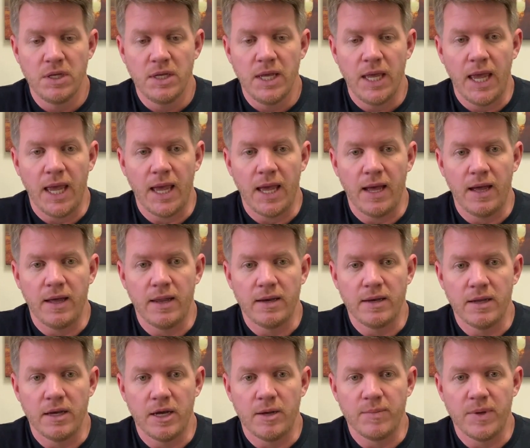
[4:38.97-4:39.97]
And
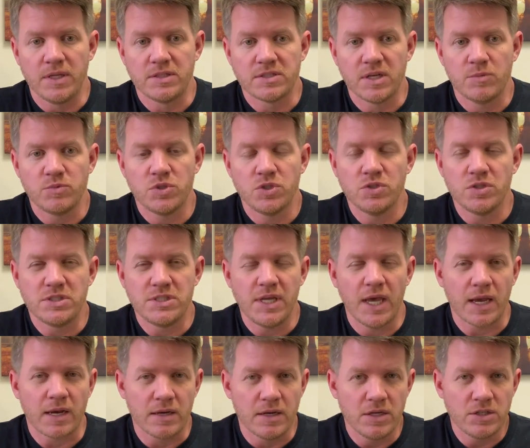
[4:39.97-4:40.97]
it's up to the
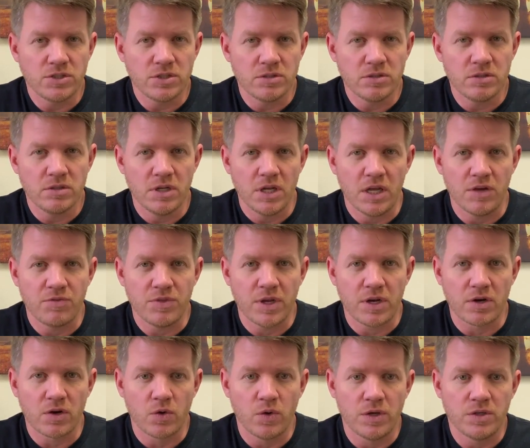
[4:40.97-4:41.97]
technician if
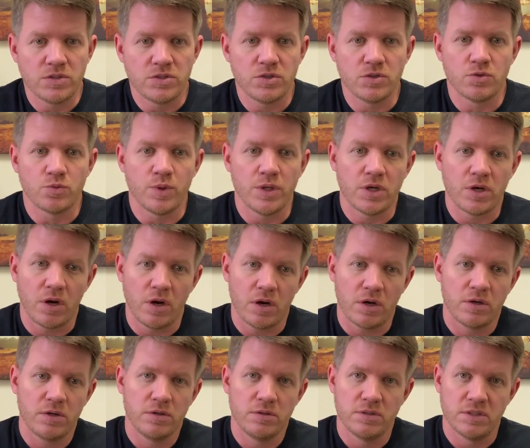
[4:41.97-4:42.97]
they're going to recaulk
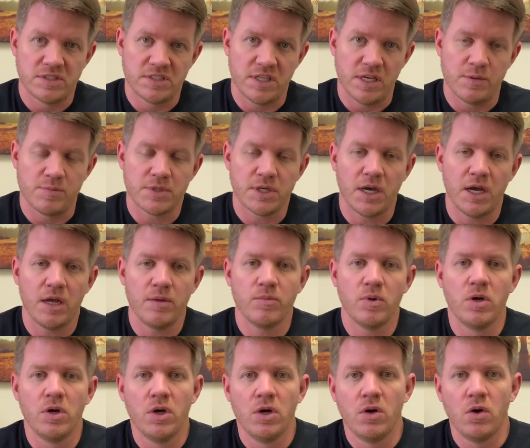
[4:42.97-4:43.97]
the same
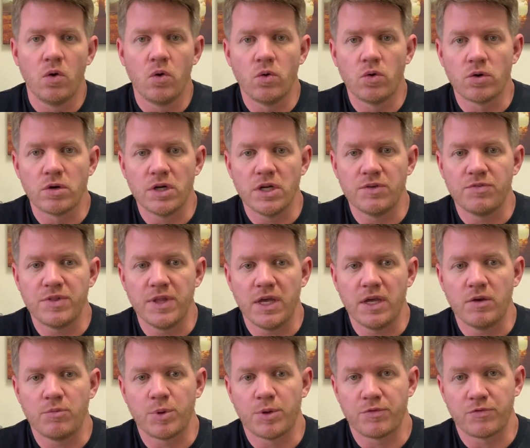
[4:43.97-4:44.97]
time or if
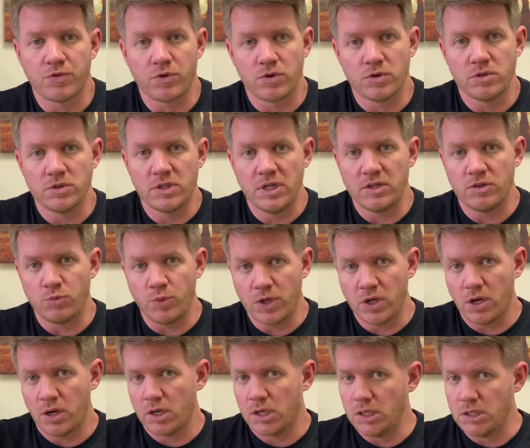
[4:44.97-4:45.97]
they prefer that
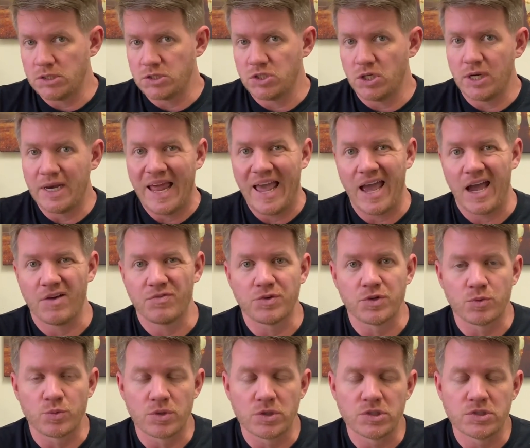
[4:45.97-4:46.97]
recaulking is done
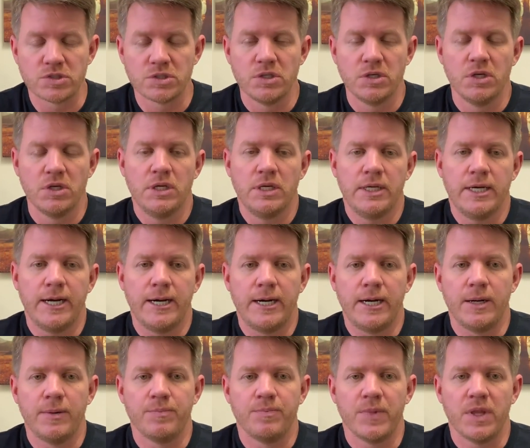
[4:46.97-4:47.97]
afterwards.
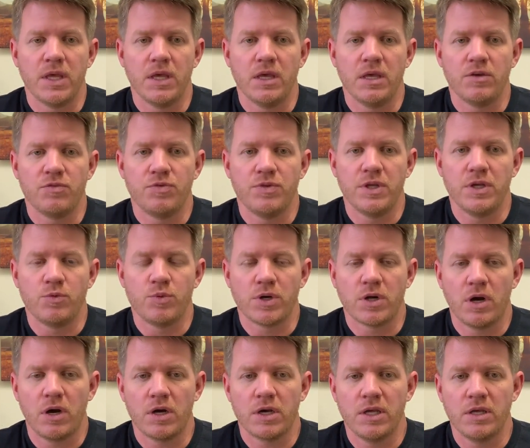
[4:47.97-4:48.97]
If the
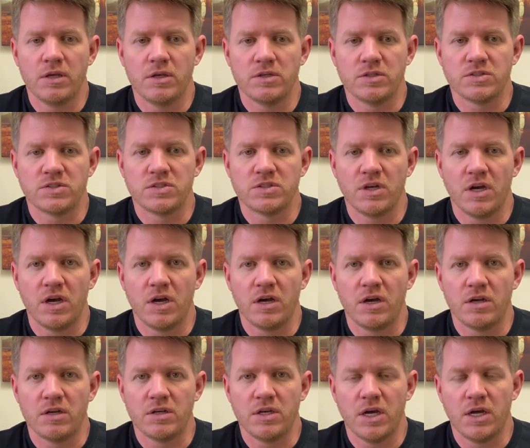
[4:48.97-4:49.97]
recaulking is
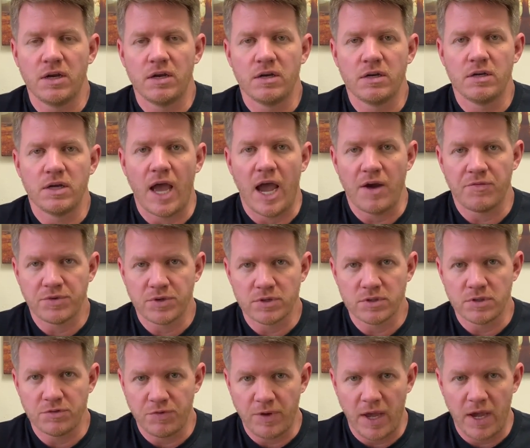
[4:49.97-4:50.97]
done after
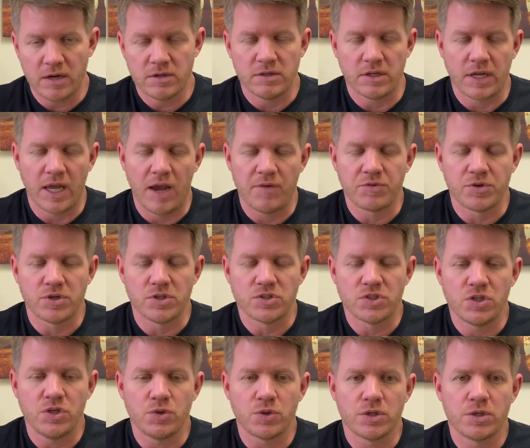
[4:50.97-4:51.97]
the fact, like after it's
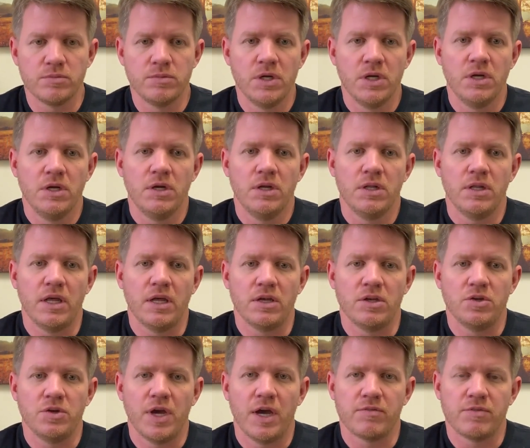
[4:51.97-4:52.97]
cured, then
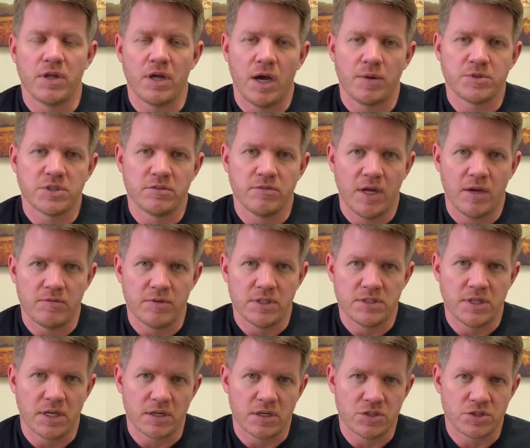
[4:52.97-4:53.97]
you have the option of having the
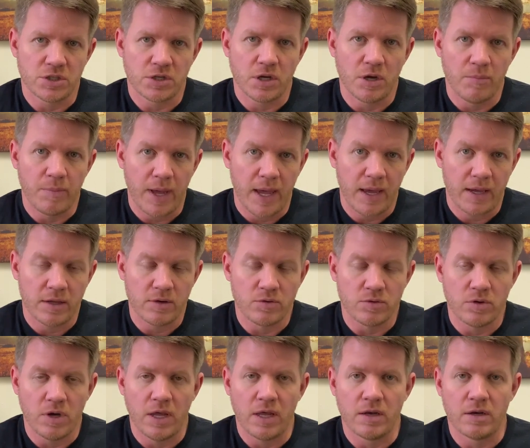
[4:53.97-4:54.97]
technician come back
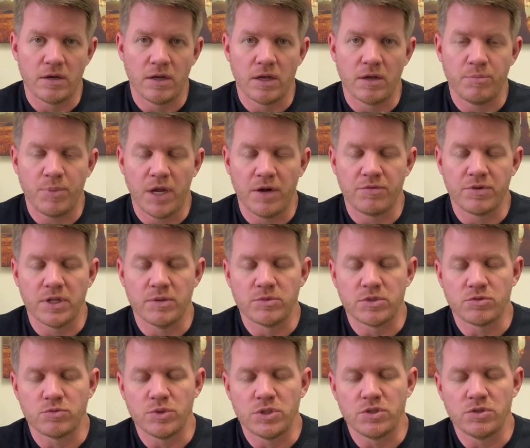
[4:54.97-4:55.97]
and pay for them
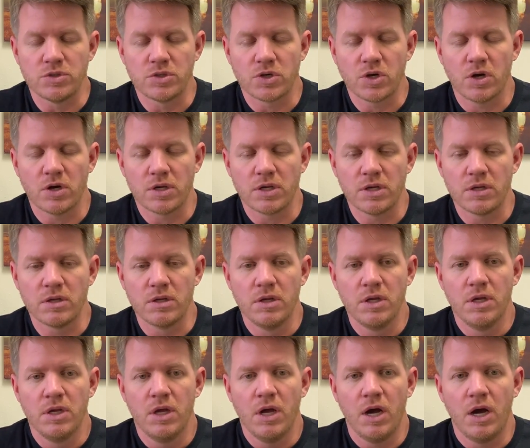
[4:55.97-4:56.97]
to redo the caulking.
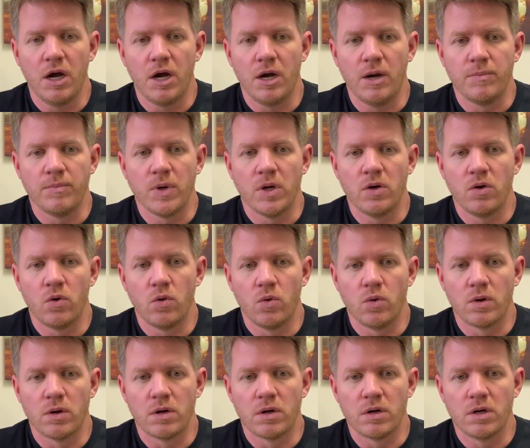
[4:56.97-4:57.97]

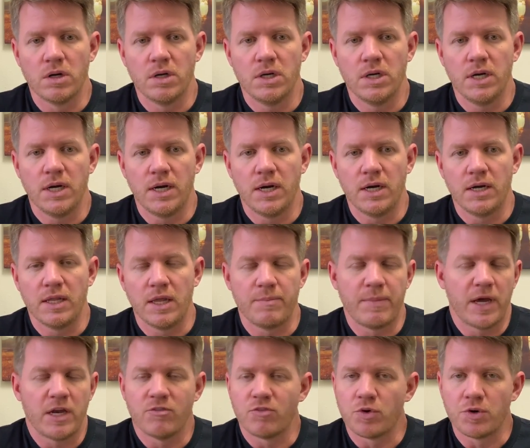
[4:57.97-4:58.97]
Or that
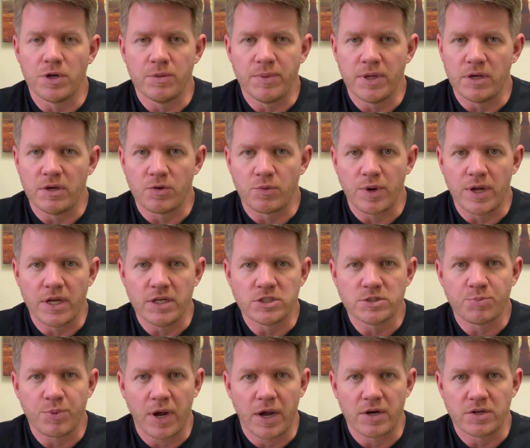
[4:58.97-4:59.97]
might have already been
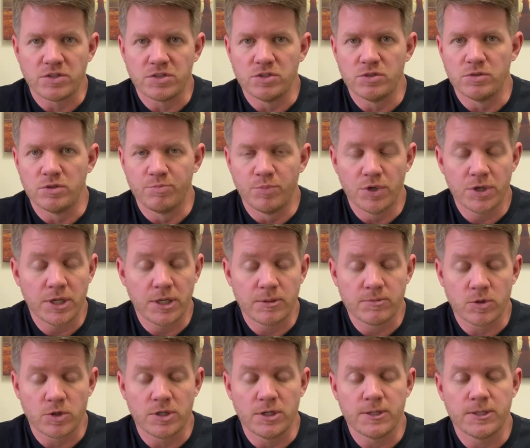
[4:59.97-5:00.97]
arranged prior to booking
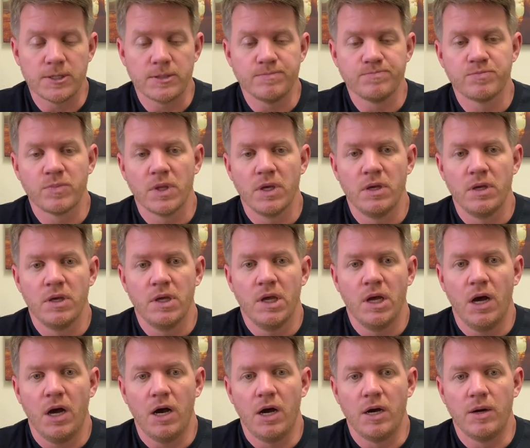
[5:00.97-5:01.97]
or anything.
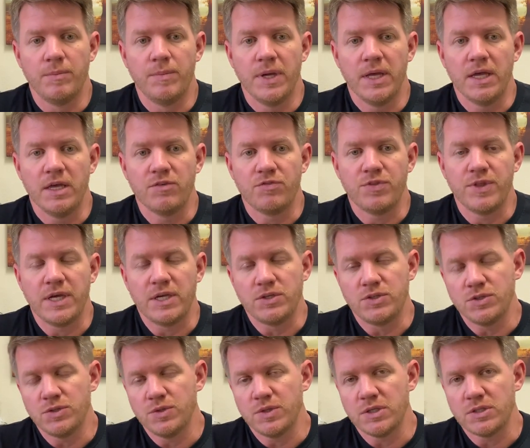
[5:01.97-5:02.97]
If they
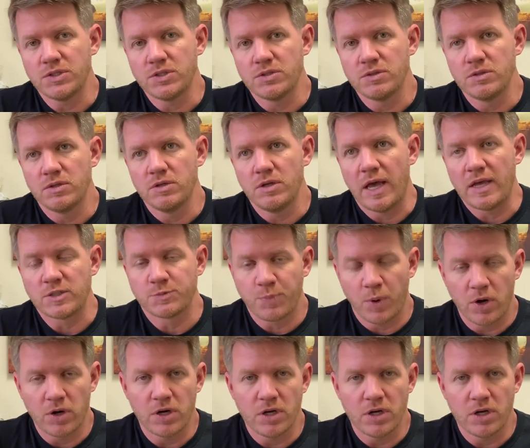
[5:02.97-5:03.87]
do it as part